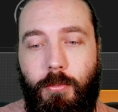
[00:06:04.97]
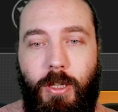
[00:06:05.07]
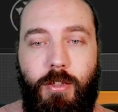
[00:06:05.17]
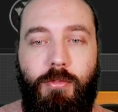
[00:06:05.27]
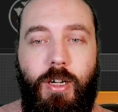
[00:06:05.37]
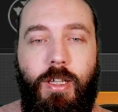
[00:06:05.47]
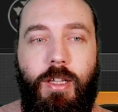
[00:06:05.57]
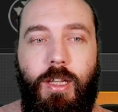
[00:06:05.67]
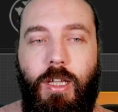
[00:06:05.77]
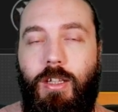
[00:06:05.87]
hit rate
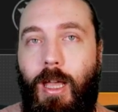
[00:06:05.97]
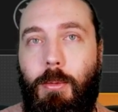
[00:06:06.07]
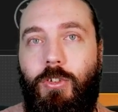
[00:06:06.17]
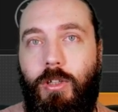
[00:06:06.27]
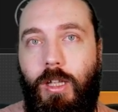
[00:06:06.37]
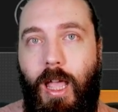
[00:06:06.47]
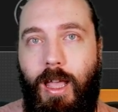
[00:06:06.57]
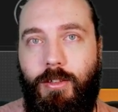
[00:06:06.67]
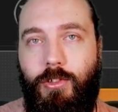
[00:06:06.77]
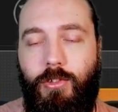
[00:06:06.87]
and then the damage
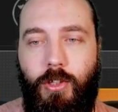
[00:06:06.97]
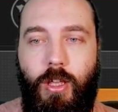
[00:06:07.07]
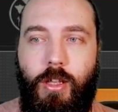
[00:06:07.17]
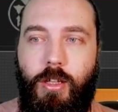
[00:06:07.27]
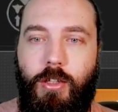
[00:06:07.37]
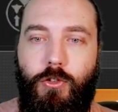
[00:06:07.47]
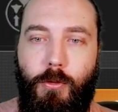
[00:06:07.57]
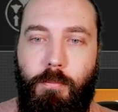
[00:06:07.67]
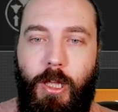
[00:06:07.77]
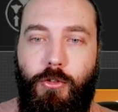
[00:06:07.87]
last is
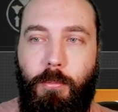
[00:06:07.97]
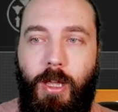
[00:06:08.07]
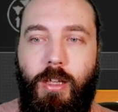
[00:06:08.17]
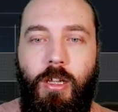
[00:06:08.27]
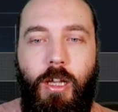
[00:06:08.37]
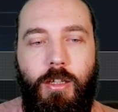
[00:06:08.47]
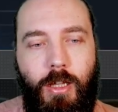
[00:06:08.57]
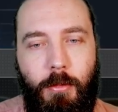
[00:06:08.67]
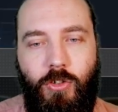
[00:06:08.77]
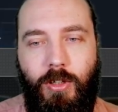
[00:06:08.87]
your best bet.
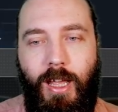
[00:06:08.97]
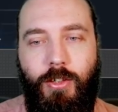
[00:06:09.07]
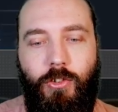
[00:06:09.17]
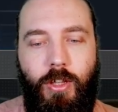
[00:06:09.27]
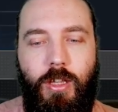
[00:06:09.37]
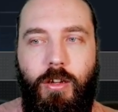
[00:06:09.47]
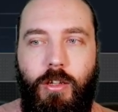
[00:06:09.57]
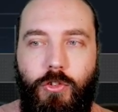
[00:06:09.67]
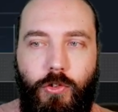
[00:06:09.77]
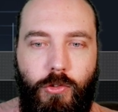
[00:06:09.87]
Damage last here
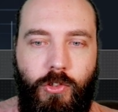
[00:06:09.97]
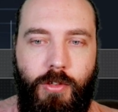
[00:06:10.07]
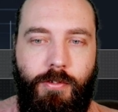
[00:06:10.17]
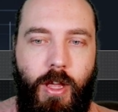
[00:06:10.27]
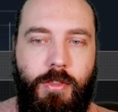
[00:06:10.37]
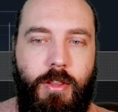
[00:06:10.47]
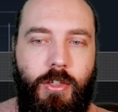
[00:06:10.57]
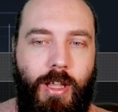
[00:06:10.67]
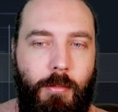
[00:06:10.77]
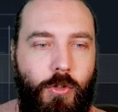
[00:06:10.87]
is due to the fact that the
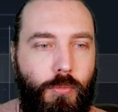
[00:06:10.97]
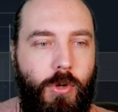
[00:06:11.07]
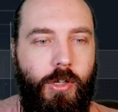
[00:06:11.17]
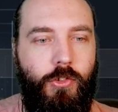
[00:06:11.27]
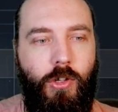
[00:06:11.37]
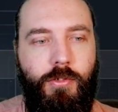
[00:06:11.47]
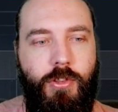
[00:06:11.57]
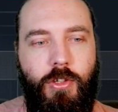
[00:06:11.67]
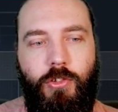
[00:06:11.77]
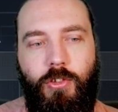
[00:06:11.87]
damage works off
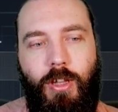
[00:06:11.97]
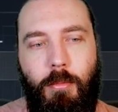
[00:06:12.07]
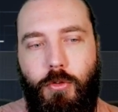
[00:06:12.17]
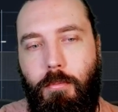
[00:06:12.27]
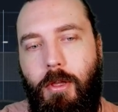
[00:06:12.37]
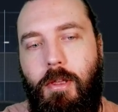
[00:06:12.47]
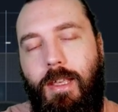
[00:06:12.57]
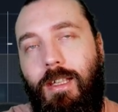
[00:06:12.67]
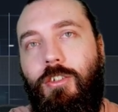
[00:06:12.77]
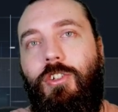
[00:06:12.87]
this damage per
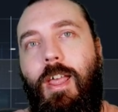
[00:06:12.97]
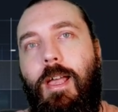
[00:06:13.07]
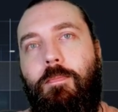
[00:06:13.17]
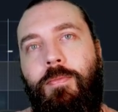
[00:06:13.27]
hit stat.